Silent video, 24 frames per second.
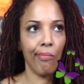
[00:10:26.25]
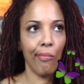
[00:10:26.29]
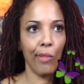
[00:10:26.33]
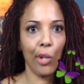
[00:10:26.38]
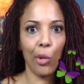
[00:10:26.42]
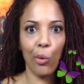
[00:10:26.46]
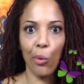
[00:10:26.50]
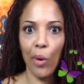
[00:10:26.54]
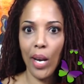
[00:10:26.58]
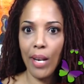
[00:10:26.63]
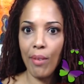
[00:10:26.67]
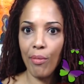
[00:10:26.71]

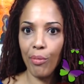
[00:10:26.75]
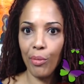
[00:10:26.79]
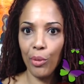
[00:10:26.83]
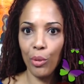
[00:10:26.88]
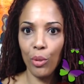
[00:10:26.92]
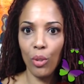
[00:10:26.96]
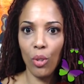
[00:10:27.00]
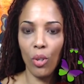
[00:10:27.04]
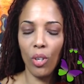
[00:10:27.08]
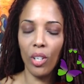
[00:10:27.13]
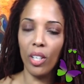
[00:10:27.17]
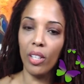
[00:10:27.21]

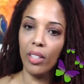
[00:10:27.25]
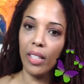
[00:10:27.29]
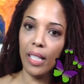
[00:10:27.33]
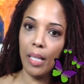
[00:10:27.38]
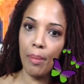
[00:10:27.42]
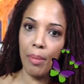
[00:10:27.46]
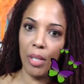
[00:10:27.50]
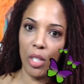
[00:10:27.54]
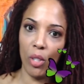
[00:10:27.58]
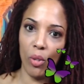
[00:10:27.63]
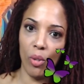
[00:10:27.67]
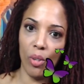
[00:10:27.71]
grapefruit oil,
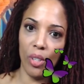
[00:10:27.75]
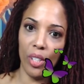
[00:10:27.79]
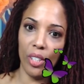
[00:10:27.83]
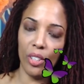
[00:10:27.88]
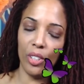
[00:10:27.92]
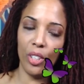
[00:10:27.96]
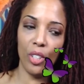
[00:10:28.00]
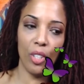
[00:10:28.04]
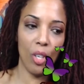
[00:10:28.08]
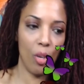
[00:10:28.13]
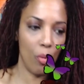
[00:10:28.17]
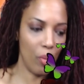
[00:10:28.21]
lemon oil,
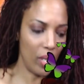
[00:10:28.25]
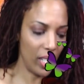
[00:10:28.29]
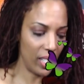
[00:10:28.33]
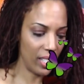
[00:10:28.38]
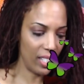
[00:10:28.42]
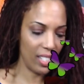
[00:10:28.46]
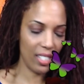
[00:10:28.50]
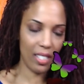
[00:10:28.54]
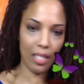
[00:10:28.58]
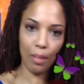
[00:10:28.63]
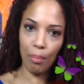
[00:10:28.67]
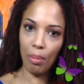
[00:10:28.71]
you don't want to
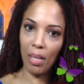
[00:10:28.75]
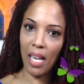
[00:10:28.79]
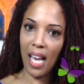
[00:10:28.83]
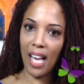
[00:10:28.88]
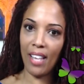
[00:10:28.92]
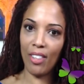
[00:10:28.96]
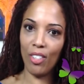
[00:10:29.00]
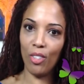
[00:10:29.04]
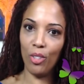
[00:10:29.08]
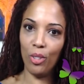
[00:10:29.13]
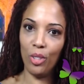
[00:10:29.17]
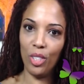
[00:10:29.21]
just apply
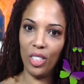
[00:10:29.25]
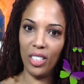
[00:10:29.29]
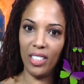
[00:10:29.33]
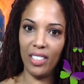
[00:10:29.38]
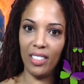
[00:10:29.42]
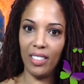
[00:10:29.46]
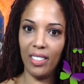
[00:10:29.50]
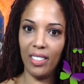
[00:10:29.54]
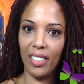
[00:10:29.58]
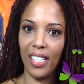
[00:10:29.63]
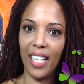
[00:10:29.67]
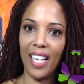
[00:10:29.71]
those to the
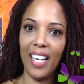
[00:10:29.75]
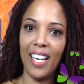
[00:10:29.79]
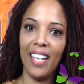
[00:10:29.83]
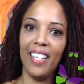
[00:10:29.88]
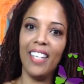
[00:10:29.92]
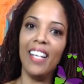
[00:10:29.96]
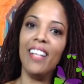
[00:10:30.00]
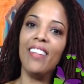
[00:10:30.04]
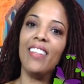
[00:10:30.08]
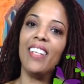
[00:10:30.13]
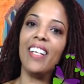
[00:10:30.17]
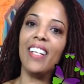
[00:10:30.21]
skin
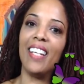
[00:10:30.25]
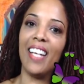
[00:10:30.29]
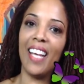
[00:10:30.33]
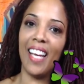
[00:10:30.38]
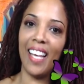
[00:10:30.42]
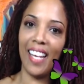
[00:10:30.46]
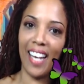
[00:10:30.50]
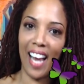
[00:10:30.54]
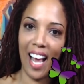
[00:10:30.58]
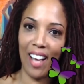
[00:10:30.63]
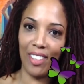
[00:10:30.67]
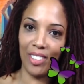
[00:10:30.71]
and then
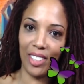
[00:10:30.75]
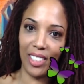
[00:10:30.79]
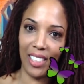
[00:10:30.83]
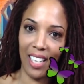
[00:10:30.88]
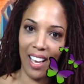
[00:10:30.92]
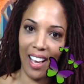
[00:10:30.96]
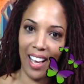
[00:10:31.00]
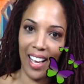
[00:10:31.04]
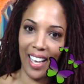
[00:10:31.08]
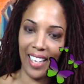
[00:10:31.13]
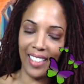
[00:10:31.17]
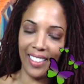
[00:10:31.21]
head
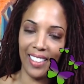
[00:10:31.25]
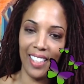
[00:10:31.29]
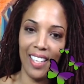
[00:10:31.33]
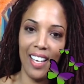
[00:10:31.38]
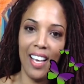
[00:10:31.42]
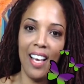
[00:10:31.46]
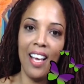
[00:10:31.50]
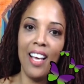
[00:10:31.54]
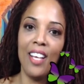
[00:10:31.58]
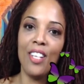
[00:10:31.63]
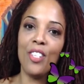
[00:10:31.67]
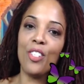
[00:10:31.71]
outside.
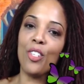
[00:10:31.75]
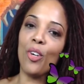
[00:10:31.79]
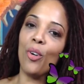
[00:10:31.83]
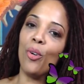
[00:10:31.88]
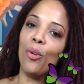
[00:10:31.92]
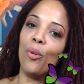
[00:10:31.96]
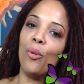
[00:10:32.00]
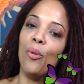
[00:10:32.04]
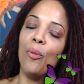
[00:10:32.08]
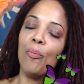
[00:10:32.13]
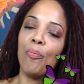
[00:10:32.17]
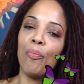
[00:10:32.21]

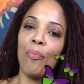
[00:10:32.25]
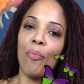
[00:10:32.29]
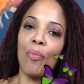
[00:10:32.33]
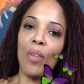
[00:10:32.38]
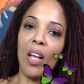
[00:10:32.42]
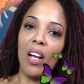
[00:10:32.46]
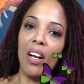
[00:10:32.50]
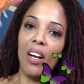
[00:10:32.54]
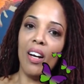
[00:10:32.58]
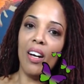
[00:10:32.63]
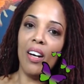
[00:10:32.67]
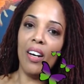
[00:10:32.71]
So
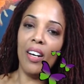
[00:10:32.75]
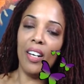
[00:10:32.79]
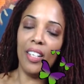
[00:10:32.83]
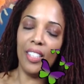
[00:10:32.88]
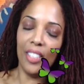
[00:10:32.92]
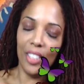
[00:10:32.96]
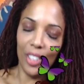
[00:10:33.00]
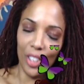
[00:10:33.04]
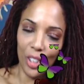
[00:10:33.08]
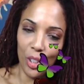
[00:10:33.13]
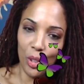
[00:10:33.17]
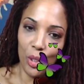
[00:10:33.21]

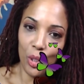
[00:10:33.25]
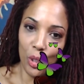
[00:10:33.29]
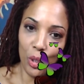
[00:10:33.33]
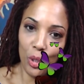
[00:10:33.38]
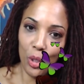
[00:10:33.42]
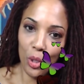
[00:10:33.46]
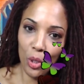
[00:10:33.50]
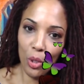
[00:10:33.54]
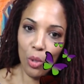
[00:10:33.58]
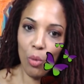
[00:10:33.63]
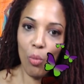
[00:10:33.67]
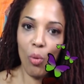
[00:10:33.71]
you
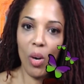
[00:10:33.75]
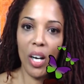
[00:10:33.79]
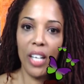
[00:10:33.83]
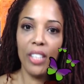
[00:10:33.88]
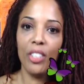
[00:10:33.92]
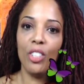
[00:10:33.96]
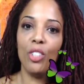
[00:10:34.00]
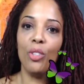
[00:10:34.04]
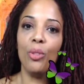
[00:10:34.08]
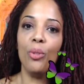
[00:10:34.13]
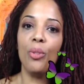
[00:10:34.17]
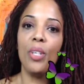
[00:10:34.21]
do want
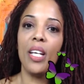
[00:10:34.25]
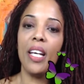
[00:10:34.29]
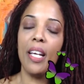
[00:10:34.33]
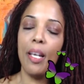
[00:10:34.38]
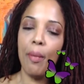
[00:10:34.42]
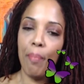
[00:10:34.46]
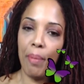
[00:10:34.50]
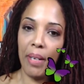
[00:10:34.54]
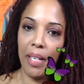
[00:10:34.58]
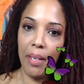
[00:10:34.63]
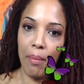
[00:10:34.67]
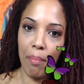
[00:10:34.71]
to
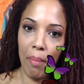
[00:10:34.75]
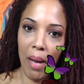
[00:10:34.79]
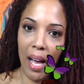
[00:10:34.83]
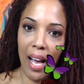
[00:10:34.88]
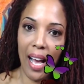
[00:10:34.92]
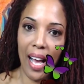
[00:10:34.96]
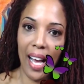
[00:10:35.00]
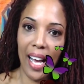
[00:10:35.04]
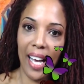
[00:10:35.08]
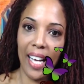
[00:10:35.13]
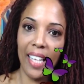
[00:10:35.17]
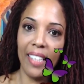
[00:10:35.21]
keep in
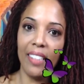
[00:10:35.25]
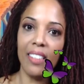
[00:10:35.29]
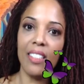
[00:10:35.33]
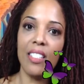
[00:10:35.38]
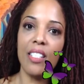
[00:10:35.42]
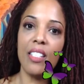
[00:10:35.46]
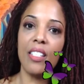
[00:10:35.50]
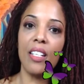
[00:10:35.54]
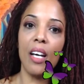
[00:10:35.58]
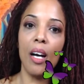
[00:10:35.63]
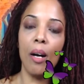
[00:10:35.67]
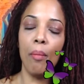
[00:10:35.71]
mind
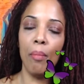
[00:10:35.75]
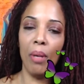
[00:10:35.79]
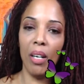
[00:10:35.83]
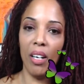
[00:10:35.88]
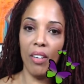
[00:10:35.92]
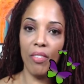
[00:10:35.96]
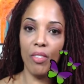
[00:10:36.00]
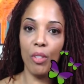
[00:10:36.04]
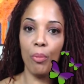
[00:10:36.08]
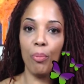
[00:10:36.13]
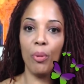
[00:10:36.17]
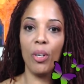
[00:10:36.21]
some
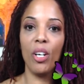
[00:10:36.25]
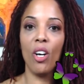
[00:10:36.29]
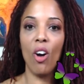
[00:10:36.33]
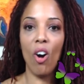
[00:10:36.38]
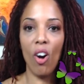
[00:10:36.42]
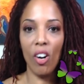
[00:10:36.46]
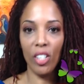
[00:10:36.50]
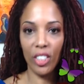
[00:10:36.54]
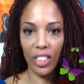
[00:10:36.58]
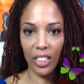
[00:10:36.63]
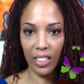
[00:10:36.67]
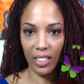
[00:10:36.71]
of the
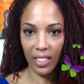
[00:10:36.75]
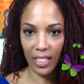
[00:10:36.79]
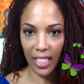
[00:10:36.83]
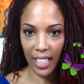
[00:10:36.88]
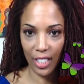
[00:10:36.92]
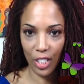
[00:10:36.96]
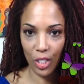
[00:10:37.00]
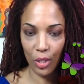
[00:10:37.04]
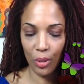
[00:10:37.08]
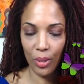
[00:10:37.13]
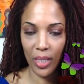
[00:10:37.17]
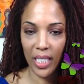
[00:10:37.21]
precautions
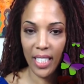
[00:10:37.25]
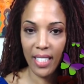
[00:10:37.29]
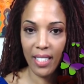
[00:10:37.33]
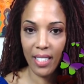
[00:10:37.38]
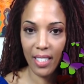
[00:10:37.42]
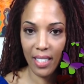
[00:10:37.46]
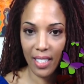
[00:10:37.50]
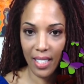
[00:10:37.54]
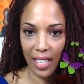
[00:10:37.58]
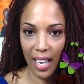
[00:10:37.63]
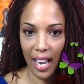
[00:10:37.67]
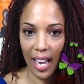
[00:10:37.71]
that you need to
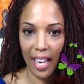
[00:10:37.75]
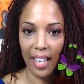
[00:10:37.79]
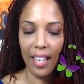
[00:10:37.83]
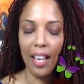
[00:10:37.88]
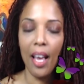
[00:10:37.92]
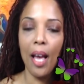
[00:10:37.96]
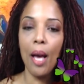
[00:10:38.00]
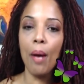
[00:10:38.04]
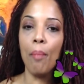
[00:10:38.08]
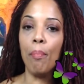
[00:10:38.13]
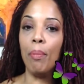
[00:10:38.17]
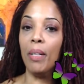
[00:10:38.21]
take,
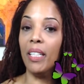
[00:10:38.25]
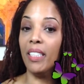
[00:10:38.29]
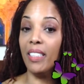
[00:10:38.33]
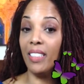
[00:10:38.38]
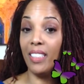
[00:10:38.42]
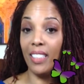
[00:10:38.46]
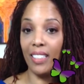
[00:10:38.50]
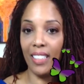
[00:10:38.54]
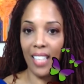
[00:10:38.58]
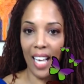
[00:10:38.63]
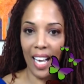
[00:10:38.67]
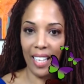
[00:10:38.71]
but
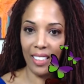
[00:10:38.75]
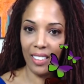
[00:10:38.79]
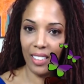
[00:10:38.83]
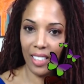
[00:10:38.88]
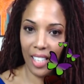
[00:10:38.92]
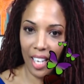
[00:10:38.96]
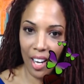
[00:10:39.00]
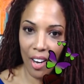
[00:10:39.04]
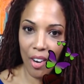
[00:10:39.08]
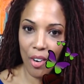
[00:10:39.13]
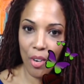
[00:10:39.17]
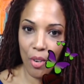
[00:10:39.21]
to not
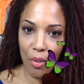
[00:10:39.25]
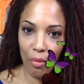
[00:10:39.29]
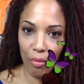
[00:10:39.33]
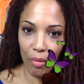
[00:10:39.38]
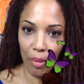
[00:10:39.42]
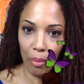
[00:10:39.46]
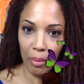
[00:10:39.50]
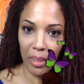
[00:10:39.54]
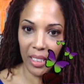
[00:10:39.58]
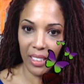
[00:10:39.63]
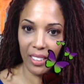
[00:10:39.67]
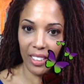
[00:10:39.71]
scare you
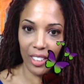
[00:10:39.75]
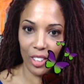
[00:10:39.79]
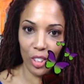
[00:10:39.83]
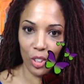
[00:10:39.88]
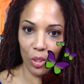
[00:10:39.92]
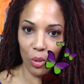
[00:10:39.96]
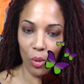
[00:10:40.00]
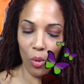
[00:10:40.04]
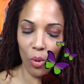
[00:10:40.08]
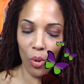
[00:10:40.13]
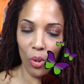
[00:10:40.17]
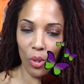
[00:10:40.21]
from
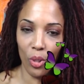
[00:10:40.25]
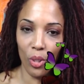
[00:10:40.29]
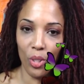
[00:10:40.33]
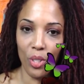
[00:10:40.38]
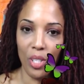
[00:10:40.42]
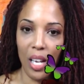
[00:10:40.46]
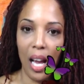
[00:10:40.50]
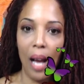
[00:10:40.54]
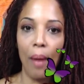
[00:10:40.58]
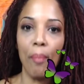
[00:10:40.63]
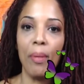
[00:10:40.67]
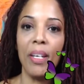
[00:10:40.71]
essential oils,
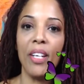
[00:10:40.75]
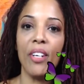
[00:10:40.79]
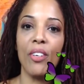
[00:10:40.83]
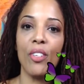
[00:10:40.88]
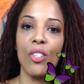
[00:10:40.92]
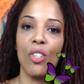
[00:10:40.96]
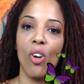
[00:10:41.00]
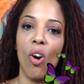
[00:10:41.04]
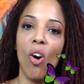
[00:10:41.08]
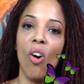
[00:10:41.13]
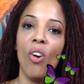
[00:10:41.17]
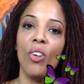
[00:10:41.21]
I'm here
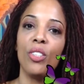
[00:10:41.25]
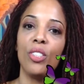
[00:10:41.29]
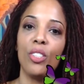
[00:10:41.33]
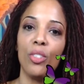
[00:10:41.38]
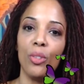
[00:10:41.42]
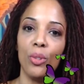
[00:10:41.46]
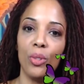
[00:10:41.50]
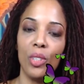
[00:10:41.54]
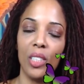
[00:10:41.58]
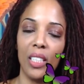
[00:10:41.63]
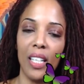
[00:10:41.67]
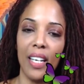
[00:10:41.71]
to also
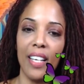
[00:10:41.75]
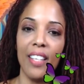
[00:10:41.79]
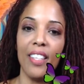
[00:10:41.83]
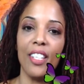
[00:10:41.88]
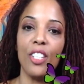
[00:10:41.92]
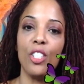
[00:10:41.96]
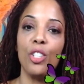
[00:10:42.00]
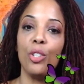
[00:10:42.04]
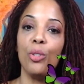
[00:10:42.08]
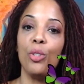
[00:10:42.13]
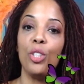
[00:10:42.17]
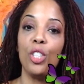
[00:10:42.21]
say
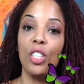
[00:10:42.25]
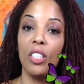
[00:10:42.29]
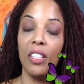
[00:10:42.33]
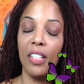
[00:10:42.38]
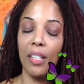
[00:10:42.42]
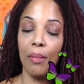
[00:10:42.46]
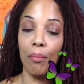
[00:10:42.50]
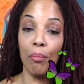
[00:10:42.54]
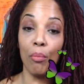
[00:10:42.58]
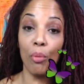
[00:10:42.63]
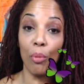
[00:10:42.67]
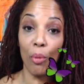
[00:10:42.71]
that you should
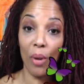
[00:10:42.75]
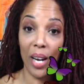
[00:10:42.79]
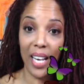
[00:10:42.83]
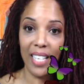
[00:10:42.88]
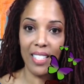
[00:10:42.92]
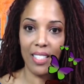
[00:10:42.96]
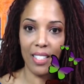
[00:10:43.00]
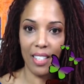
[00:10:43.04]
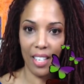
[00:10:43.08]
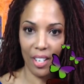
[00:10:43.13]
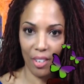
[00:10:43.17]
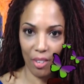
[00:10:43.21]
embrace
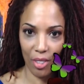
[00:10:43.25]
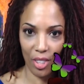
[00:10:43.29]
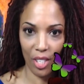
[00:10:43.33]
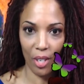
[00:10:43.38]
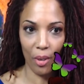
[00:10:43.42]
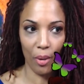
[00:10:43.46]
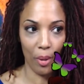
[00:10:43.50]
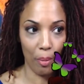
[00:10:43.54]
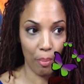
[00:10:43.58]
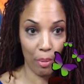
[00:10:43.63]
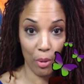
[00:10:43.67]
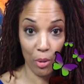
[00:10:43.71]
their
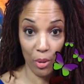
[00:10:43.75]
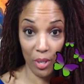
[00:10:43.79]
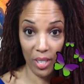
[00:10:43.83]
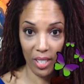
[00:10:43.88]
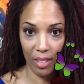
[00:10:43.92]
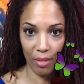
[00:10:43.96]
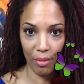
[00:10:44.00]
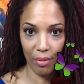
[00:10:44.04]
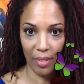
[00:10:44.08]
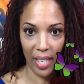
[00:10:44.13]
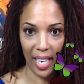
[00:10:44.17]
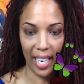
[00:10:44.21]
therapeutic
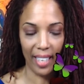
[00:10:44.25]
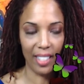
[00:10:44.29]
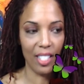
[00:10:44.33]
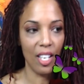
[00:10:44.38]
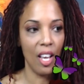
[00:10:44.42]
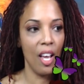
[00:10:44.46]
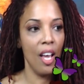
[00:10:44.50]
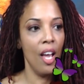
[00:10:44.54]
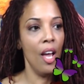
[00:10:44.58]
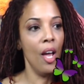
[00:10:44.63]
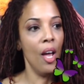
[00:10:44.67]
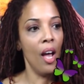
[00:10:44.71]
effects.
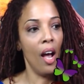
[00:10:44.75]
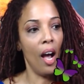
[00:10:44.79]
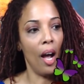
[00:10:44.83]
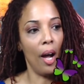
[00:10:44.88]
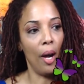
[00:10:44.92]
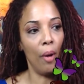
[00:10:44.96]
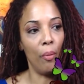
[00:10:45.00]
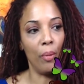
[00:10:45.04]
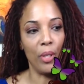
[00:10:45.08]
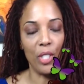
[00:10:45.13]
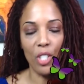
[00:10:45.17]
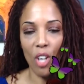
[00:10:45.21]

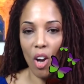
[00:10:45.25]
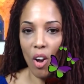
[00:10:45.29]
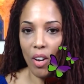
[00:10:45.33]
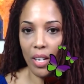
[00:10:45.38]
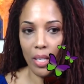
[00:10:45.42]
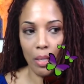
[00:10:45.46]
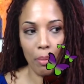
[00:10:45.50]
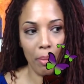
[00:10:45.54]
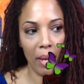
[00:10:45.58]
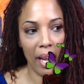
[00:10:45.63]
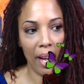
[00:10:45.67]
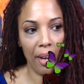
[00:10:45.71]
We're talking
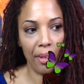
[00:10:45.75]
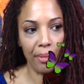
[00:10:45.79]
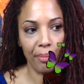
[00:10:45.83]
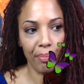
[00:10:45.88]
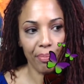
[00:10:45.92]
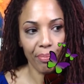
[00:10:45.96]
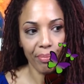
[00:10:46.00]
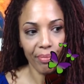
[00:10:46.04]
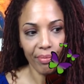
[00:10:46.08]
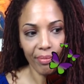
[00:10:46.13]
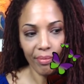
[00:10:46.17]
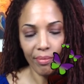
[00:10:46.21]
about
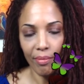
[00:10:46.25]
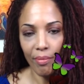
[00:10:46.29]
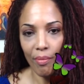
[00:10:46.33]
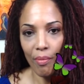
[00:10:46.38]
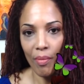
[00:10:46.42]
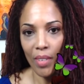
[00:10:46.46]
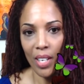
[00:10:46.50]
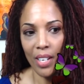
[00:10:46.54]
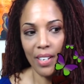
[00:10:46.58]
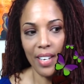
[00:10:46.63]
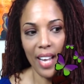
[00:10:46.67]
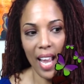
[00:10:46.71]

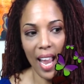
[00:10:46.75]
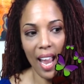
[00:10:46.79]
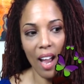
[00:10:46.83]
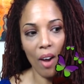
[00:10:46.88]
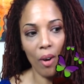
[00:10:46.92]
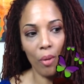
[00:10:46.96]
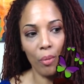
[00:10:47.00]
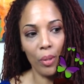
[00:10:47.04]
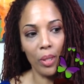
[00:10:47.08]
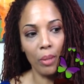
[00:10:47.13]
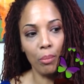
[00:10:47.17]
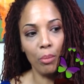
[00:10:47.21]
now
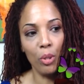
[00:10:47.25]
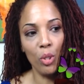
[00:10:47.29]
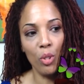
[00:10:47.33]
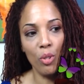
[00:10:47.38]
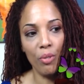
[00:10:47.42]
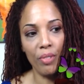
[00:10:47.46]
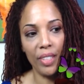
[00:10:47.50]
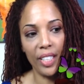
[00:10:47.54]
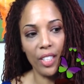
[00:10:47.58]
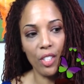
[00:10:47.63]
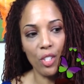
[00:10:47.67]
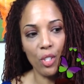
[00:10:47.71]
when we move
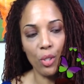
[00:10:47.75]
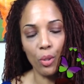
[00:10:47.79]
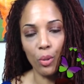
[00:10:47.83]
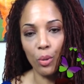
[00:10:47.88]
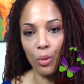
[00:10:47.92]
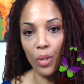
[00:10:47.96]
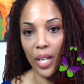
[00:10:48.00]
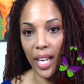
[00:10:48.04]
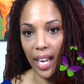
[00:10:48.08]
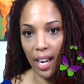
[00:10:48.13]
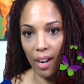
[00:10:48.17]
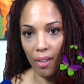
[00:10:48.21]
into
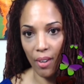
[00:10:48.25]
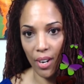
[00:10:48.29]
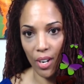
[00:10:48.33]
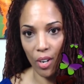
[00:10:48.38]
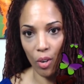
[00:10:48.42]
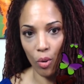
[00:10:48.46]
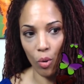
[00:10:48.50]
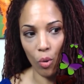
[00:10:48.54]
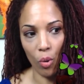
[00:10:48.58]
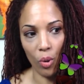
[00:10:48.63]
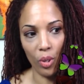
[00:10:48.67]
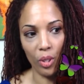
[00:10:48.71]
carrier
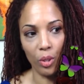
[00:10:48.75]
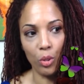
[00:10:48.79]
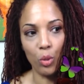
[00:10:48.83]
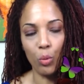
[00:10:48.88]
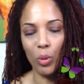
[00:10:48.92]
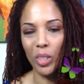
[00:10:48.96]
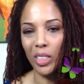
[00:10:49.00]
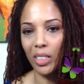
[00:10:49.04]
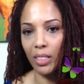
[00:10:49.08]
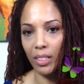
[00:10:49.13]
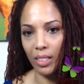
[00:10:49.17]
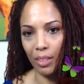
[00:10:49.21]
oils.
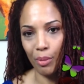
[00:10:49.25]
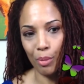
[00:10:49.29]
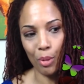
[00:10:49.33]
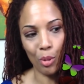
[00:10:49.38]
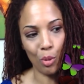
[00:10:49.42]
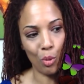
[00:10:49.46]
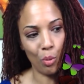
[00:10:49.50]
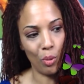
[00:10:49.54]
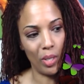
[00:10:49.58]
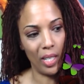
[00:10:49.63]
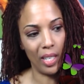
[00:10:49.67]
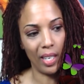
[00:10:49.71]
What's the difference between a